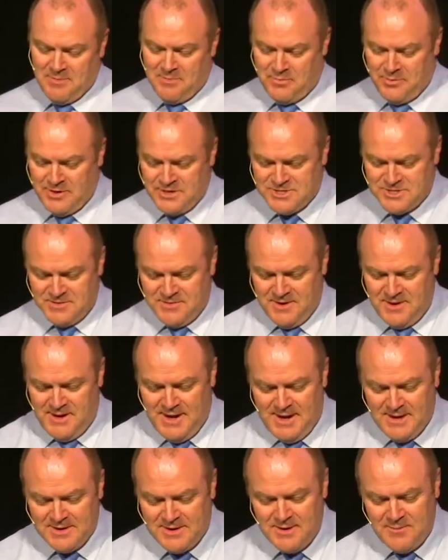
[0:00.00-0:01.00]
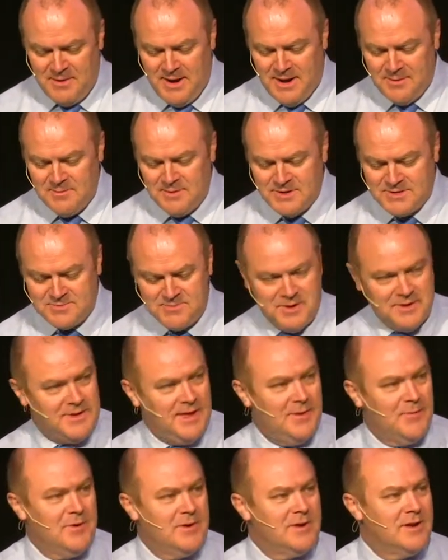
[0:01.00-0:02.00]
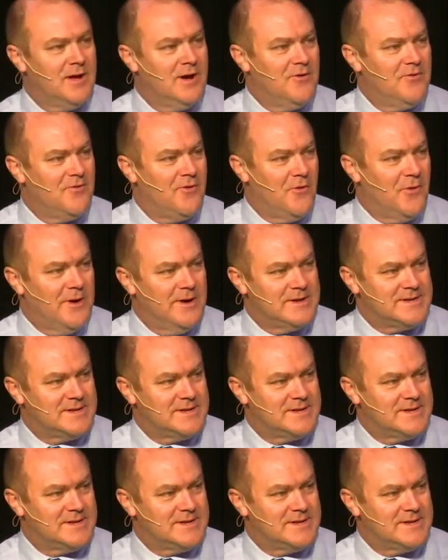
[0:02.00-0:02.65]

preach on the nine commandments, but they wouldn't go for it.